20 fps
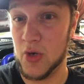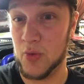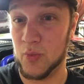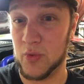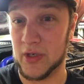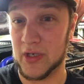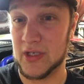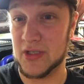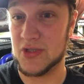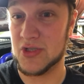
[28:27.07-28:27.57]

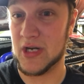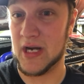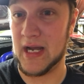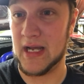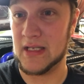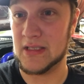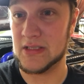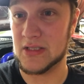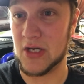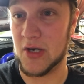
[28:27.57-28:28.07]
We're gonna try
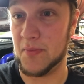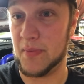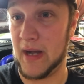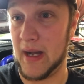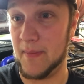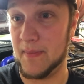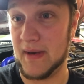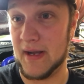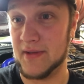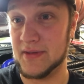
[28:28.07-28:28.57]
and start
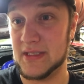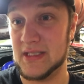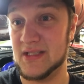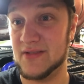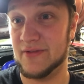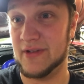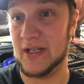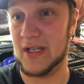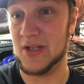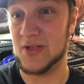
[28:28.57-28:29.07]
popping out
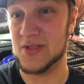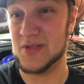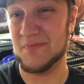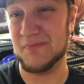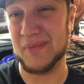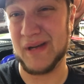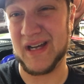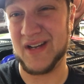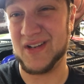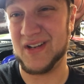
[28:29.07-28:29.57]
these videos
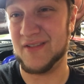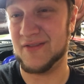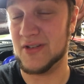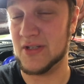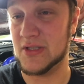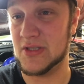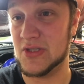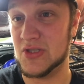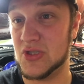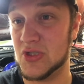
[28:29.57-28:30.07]
about
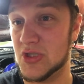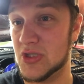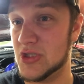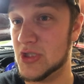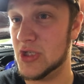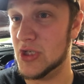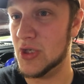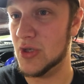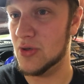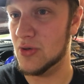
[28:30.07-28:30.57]
every
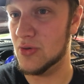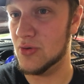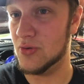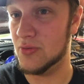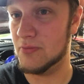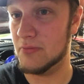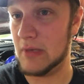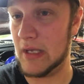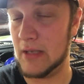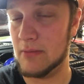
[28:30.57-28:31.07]
2,
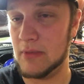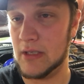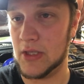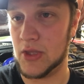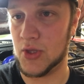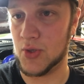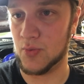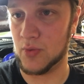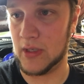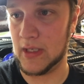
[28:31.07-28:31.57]
maybe
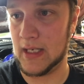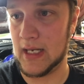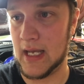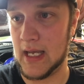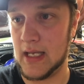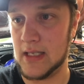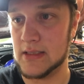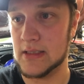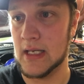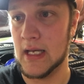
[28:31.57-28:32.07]
3
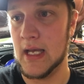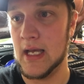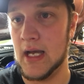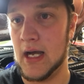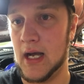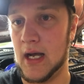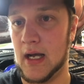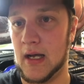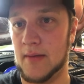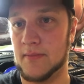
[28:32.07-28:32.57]
days,
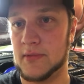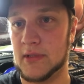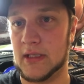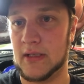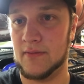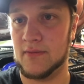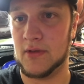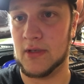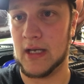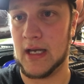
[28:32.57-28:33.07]
to
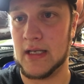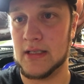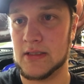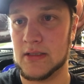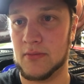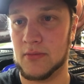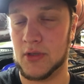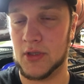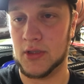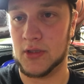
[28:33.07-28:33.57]
give you guys
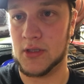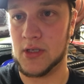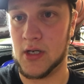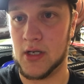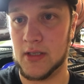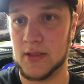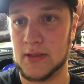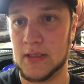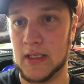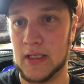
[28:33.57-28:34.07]
some good
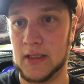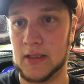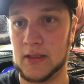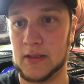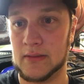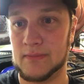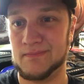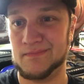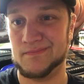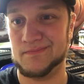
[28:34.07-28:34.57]

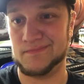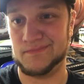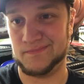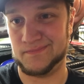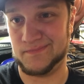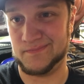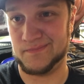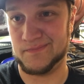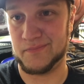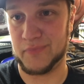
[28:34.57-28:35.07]
content
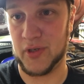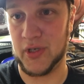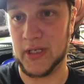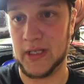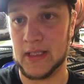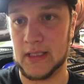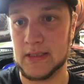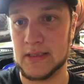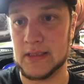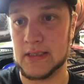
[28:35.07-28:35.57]

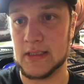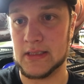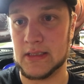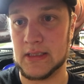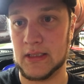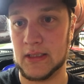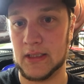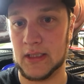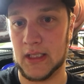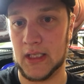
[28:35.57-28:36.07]
pretty
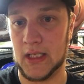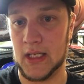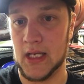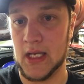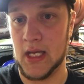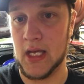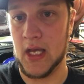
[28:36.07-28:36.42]
consistently.